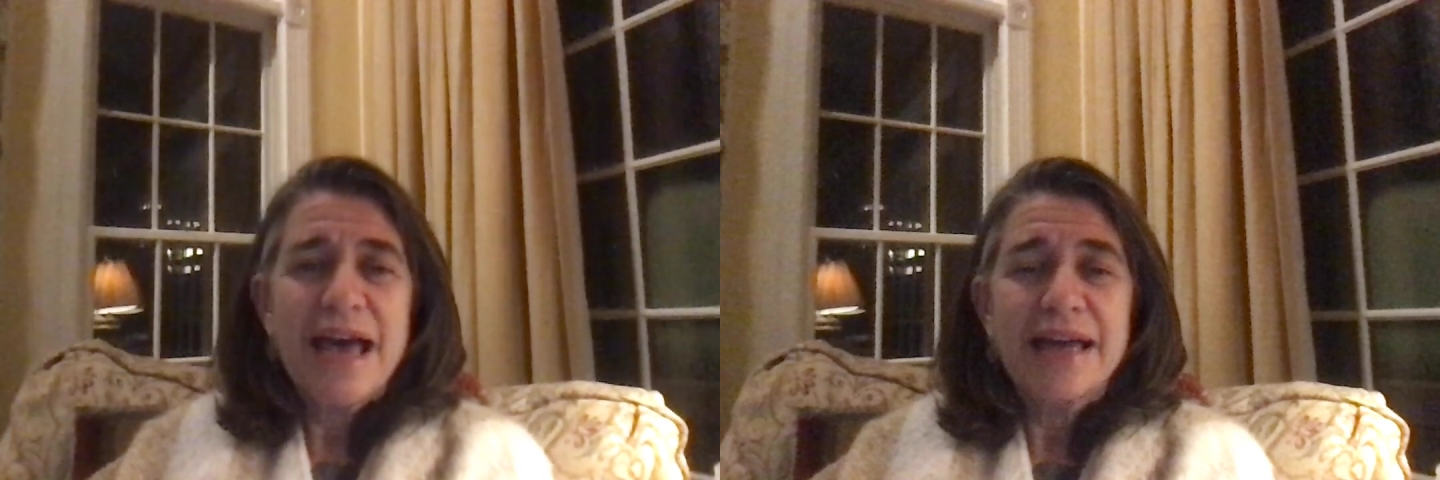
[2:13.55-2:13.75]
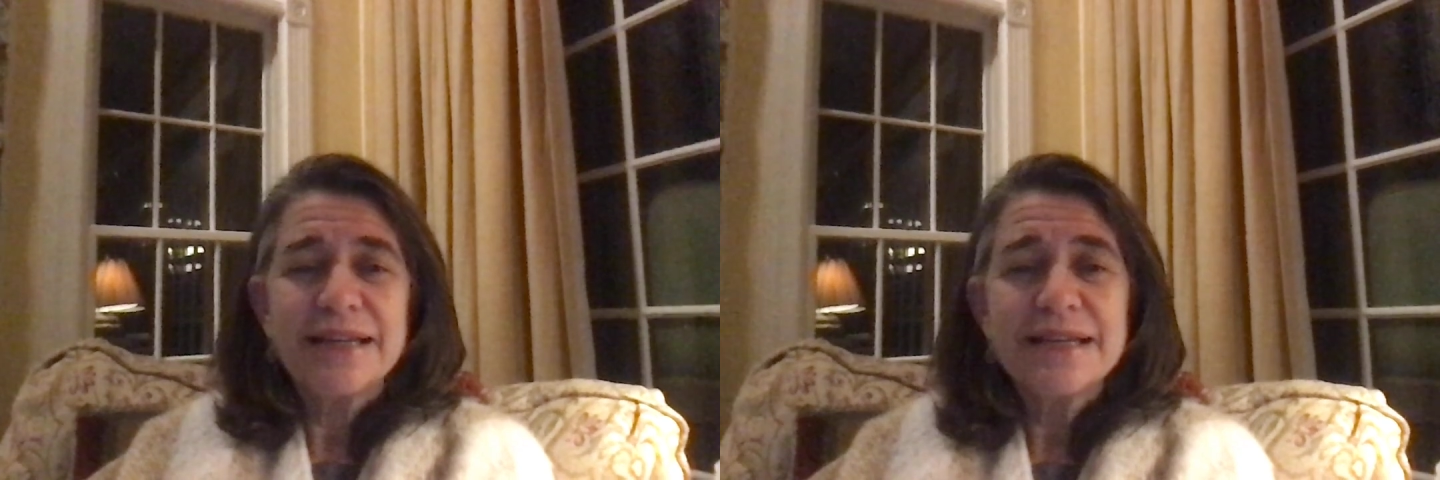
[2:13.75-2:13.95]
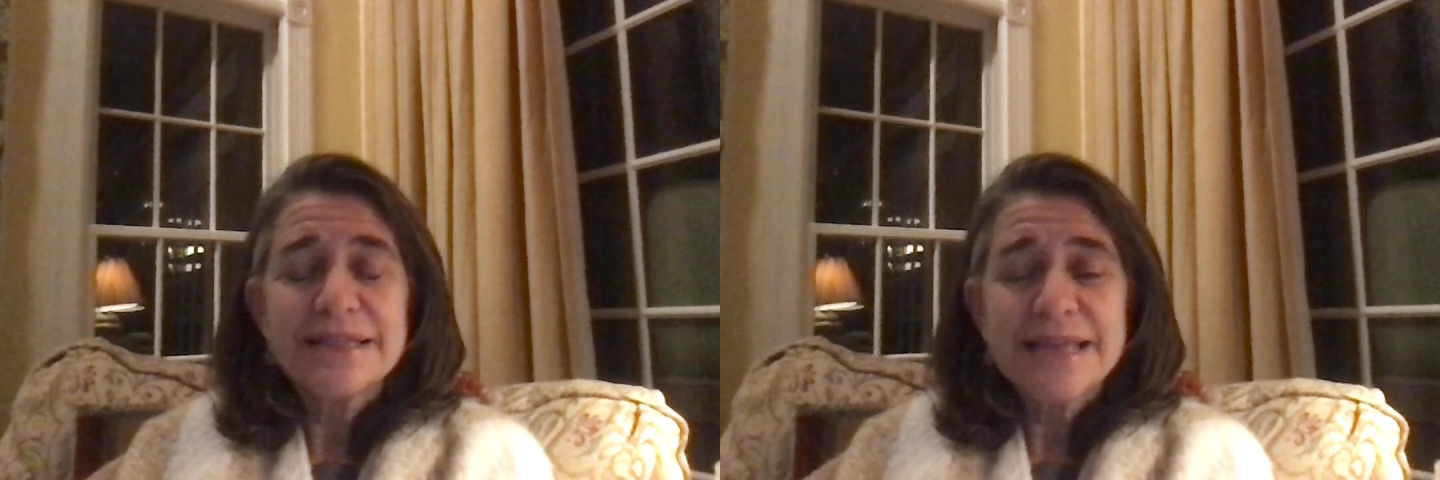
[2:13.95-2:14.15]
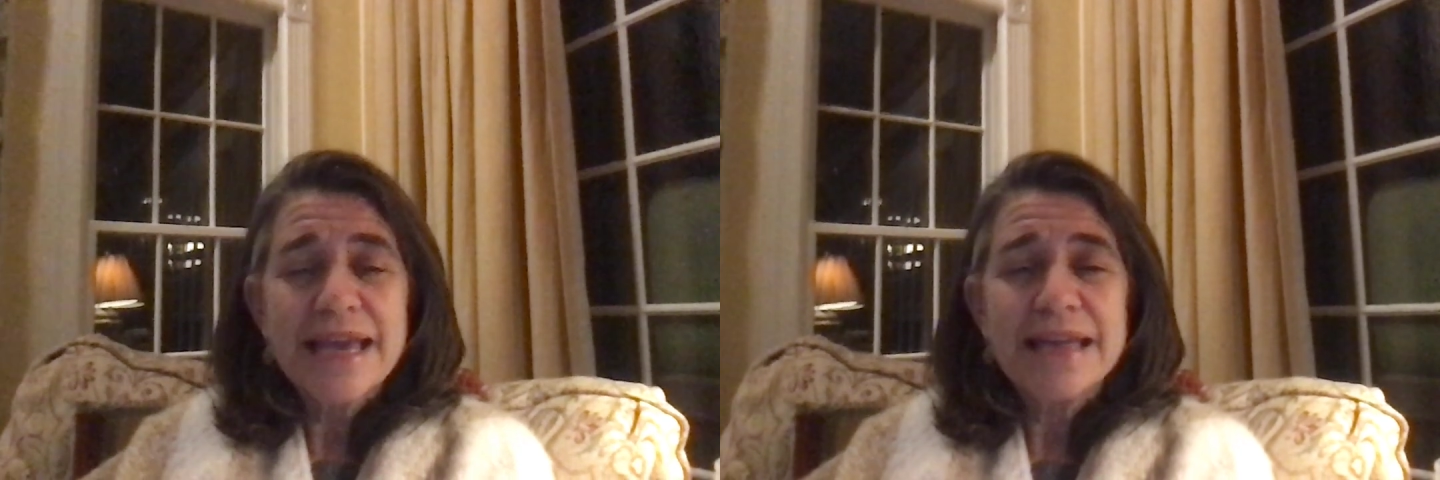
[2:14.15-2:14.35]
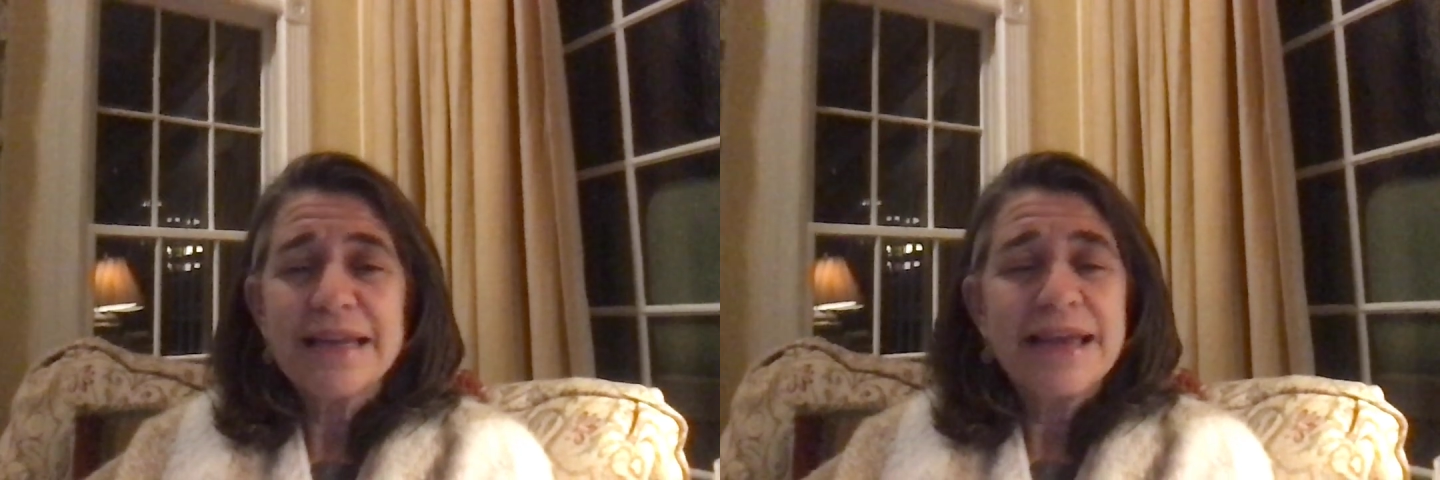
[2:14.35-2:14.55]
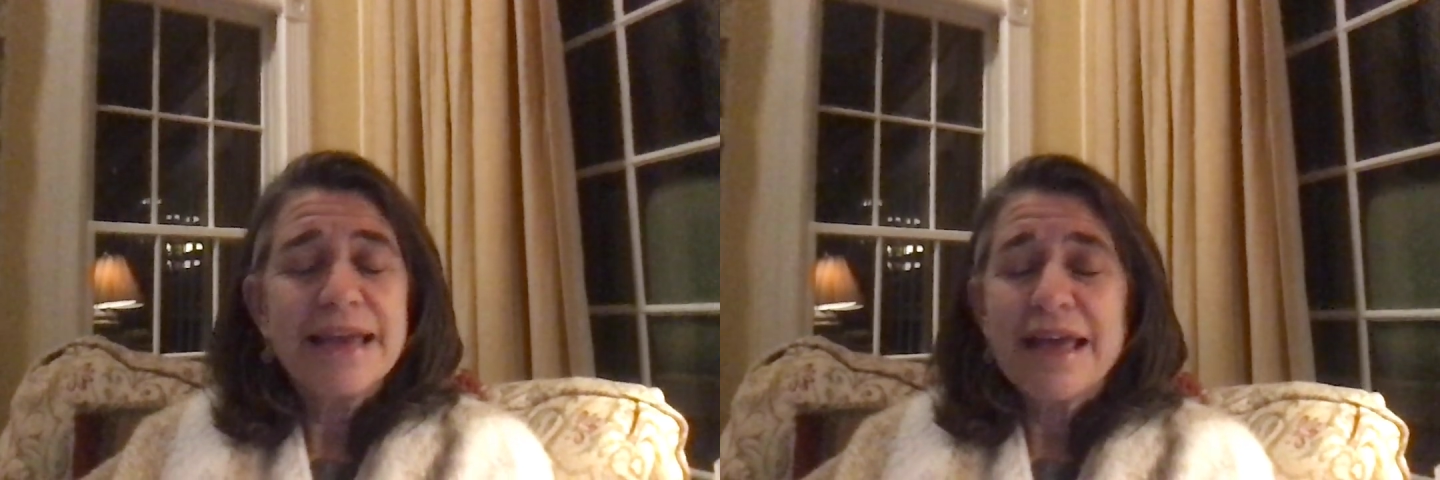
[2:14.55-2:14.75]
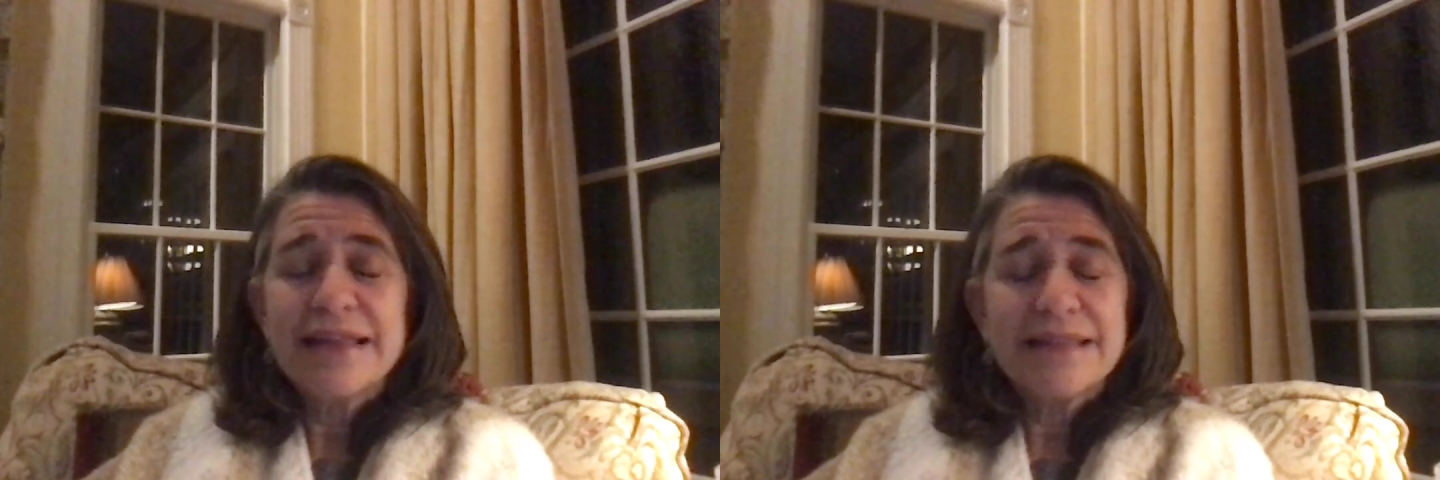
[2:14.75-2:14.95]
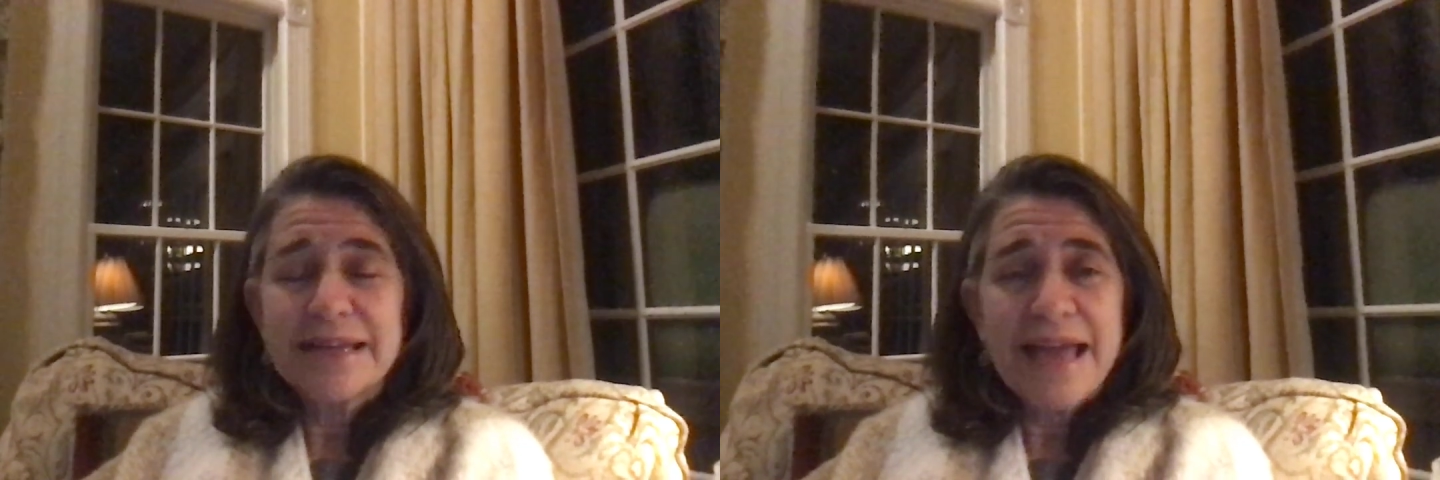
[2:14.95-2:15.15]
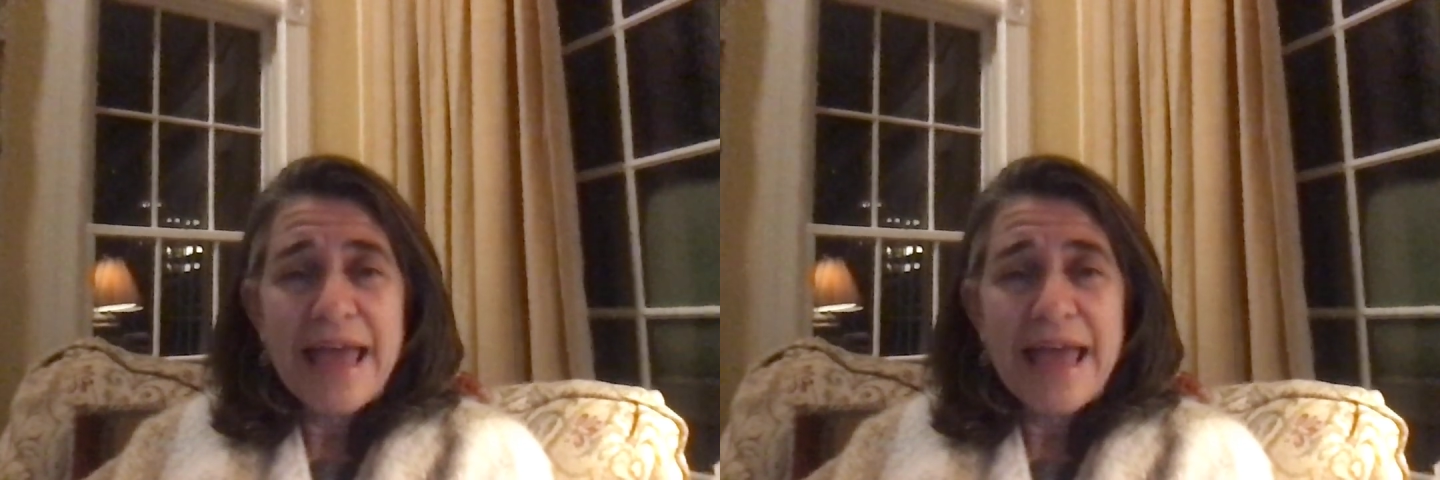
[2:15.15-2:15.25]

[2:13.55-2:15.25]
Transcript: And he's saying that